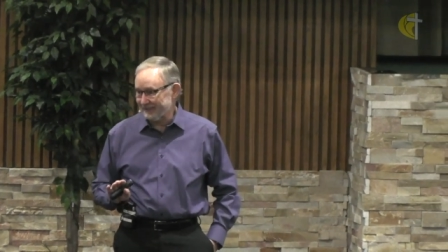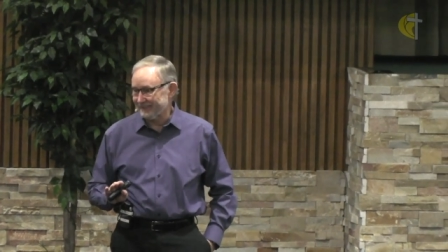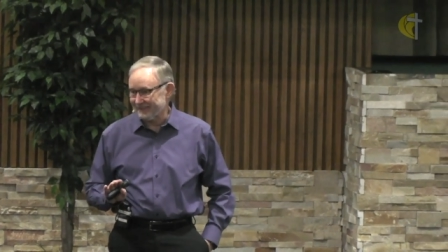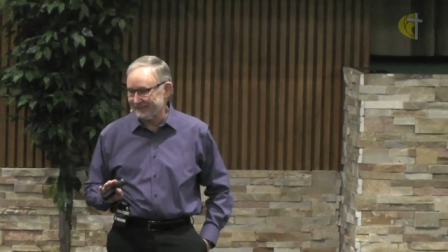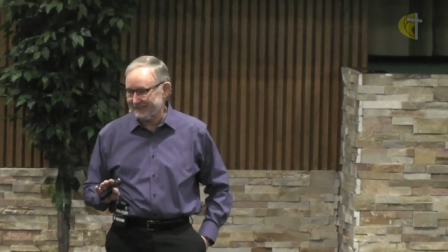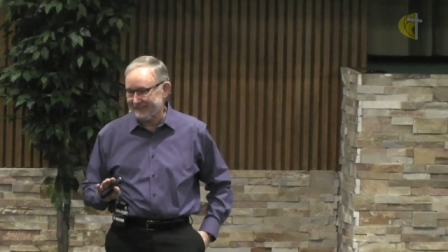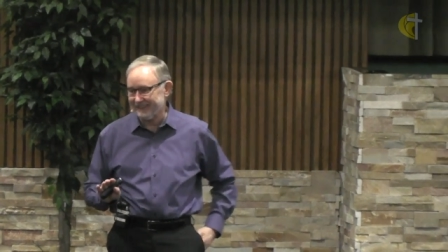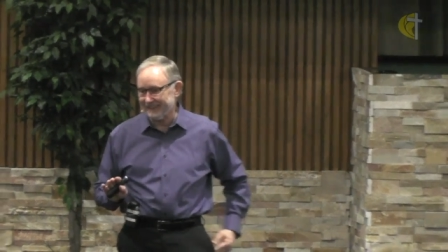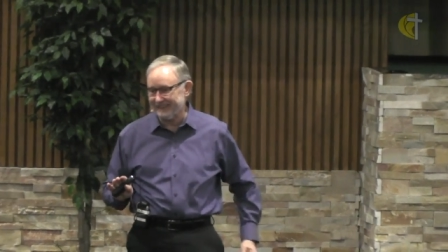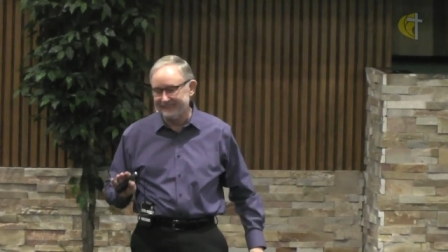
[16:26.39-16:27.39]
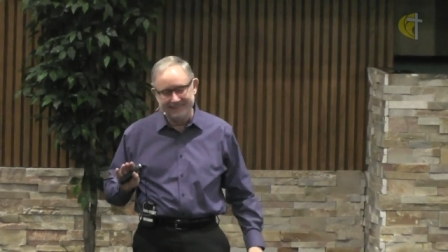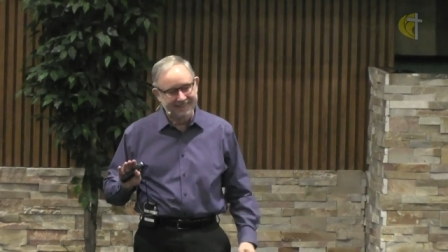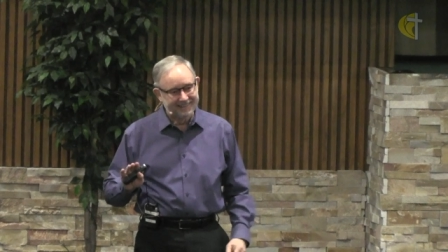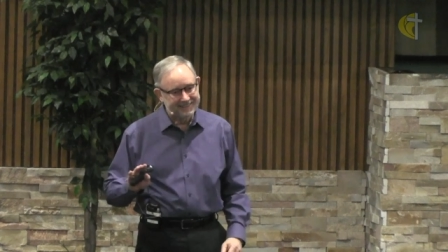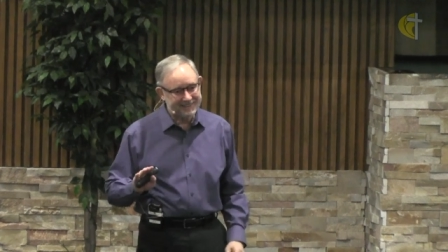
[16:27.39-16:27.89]
okay.
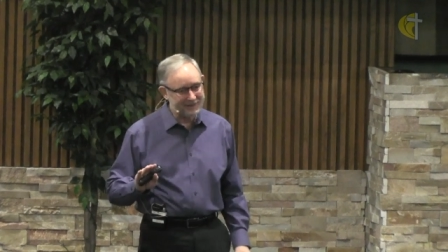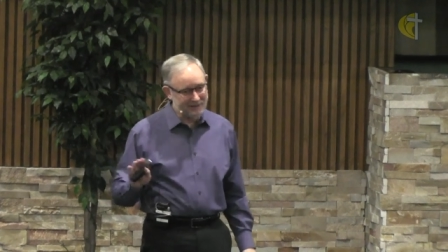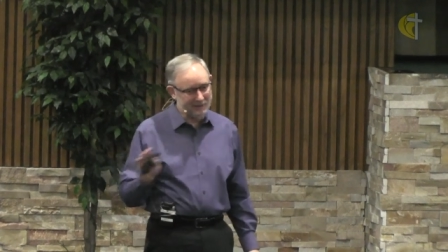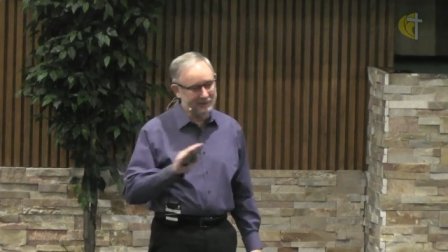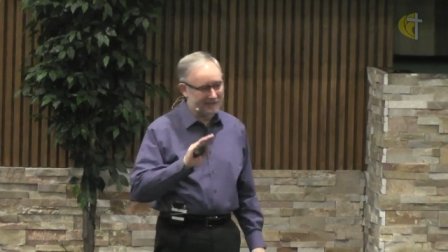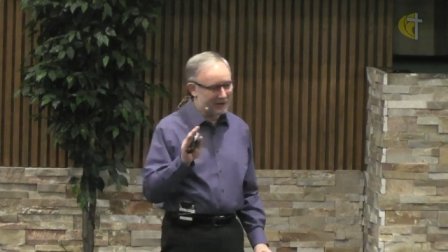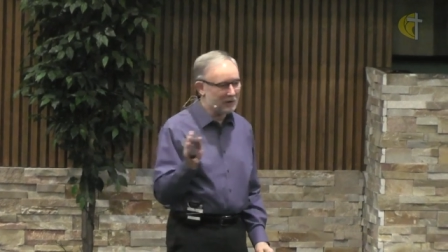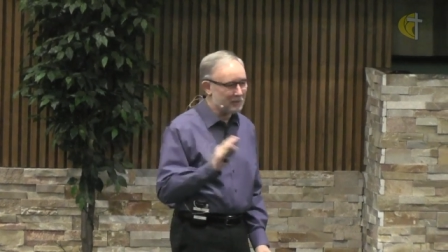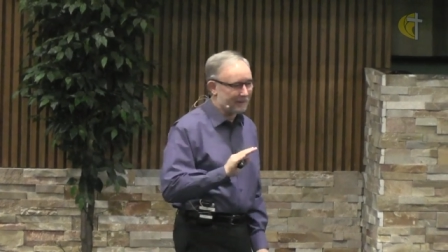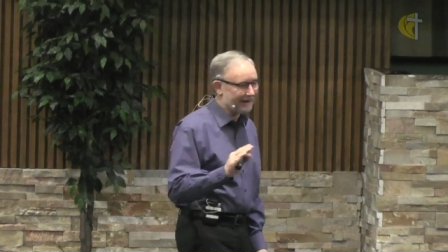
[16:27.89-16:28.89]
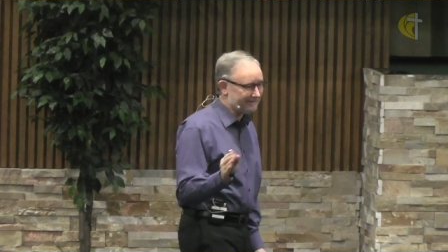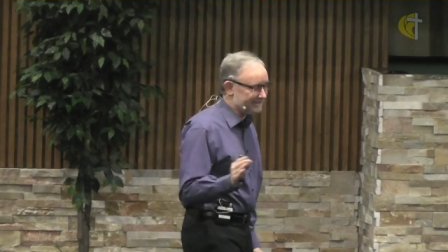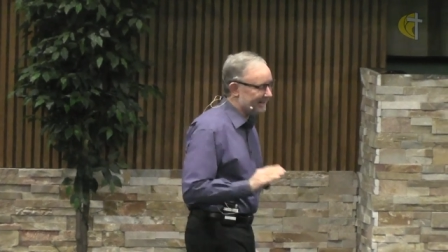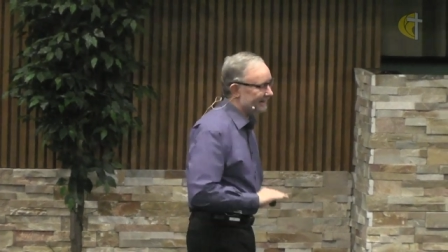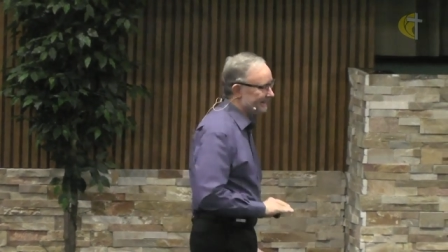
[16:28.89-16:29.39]
So the only hope
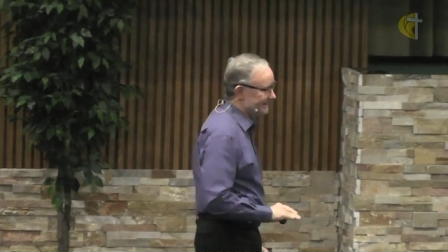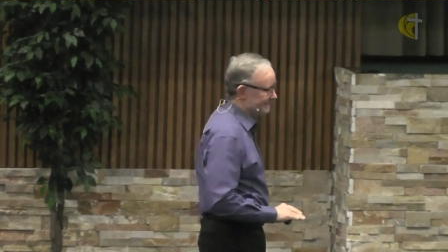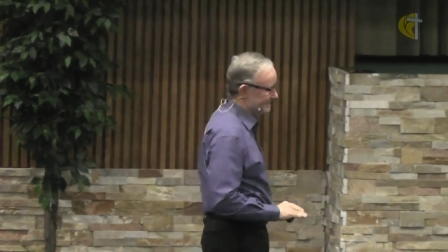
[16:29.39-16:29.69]
I've got is